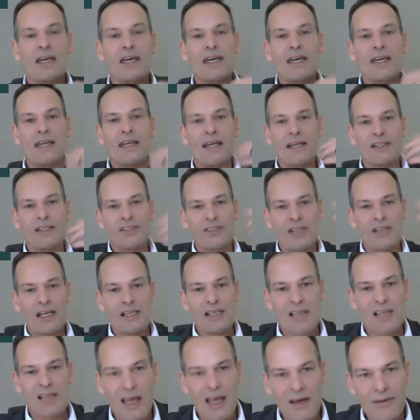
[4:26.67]
It
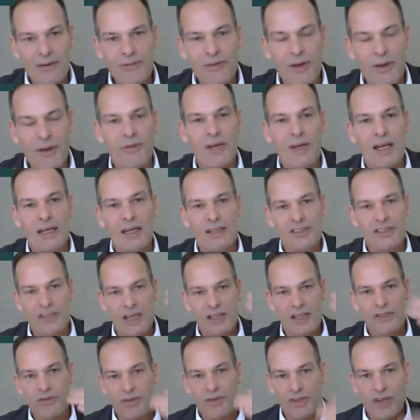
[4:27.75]
understands love if it
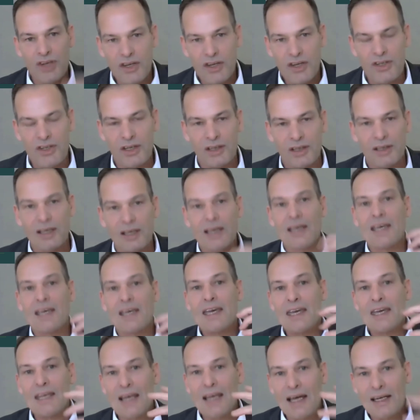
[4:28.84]
understands rejection.
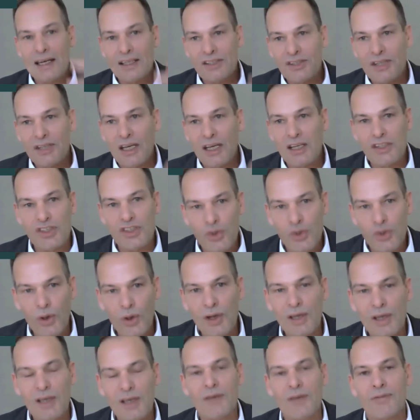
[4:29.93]
It understands
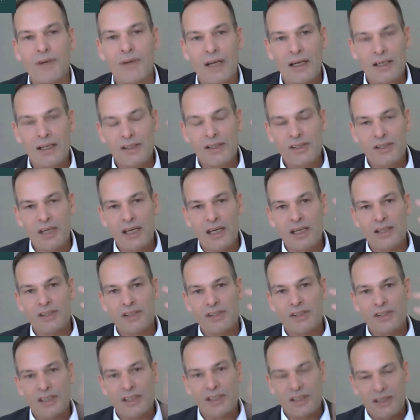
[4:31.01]
joy if it
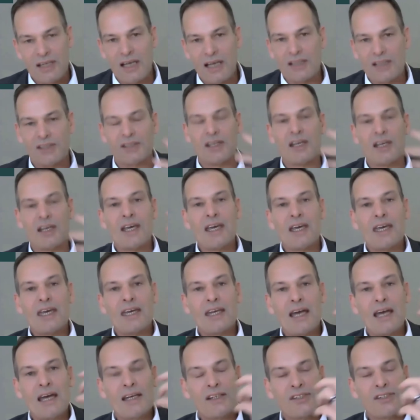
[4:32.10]
understands disgust.
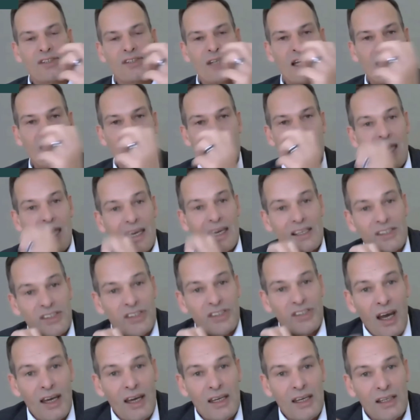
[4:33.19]
It understands
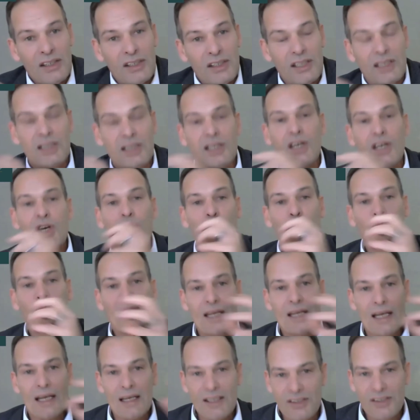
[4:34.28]
anxiety when
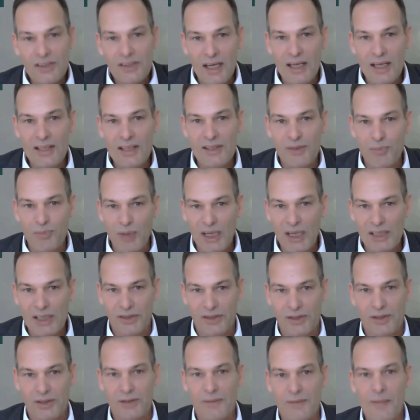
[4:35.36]
it understands
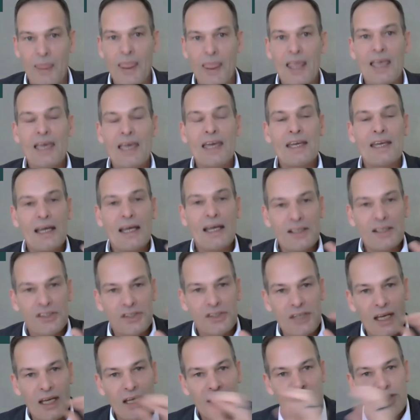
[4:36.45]
bliss. It
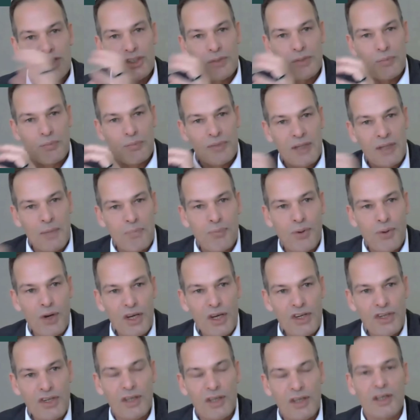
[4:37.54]
understands
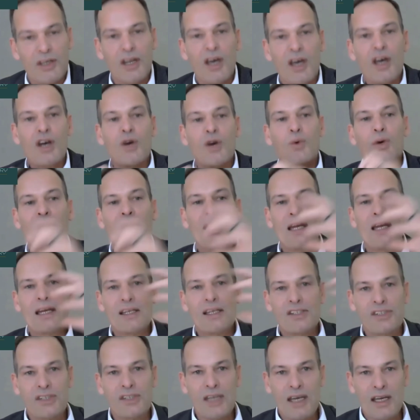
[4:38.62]
depression when it
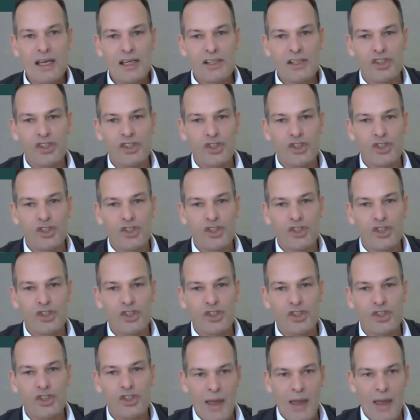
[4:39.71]
understands extreme